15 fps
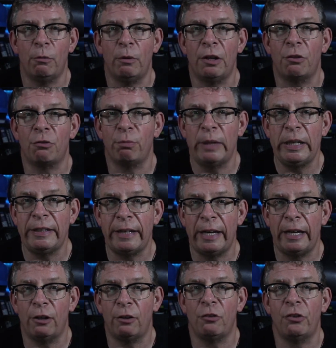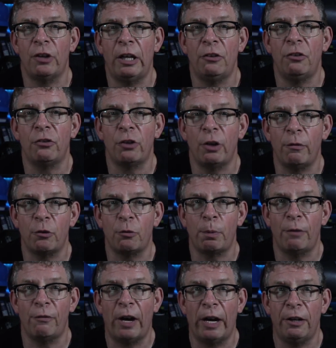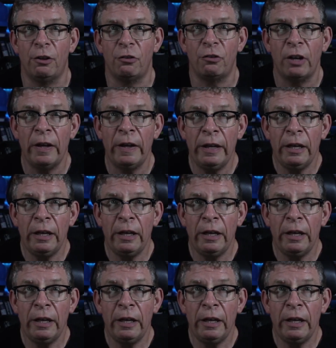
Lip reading: with retailers and service providers